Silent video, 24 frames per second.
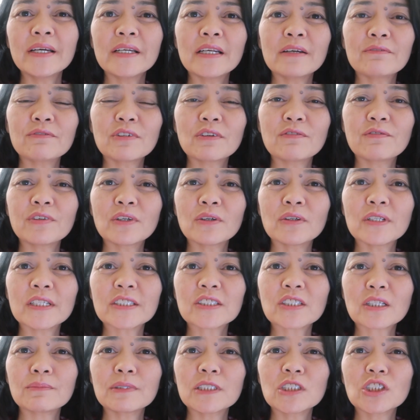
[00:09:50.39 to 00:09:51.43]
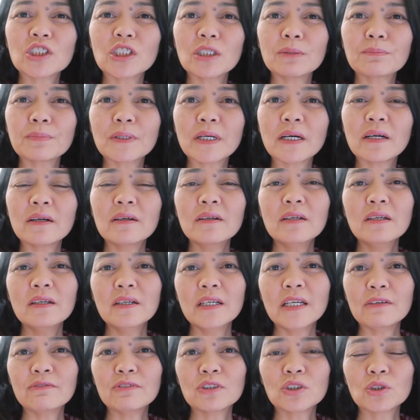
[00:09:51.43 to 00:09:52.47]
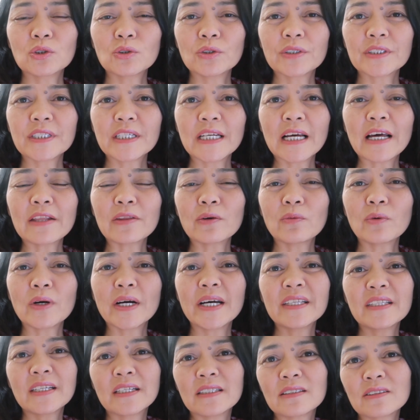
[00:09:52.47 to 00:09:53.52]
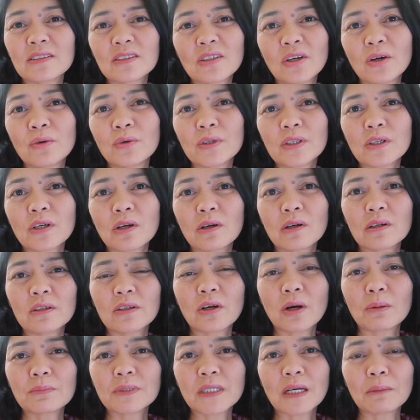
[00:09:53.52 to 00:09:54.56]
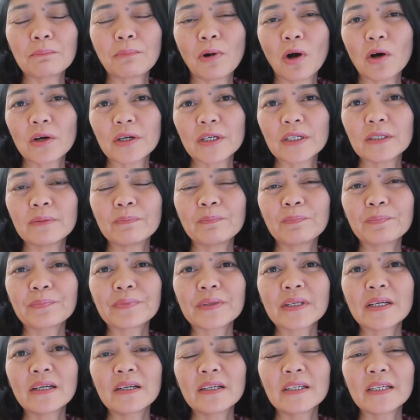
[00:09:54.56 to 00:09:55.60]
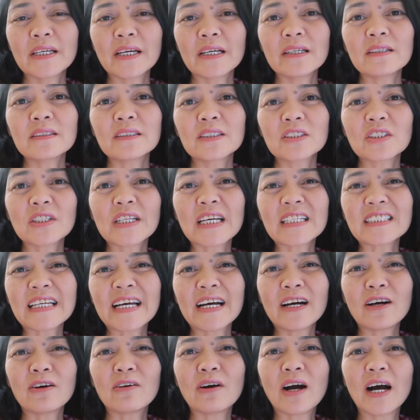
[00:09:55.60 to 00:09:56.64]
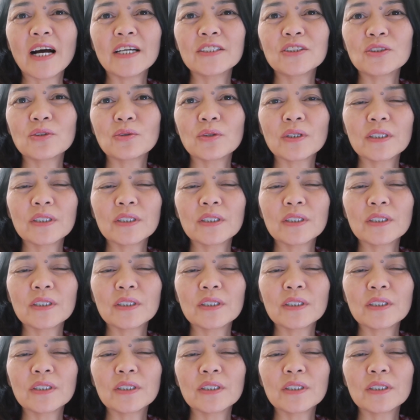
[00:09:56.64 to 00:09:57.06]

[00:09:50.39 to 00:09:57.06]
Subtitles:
And if you feel it's going to be cheaper if you do it the other way, then go with Commsec Pocket. Yeah, so that's how I do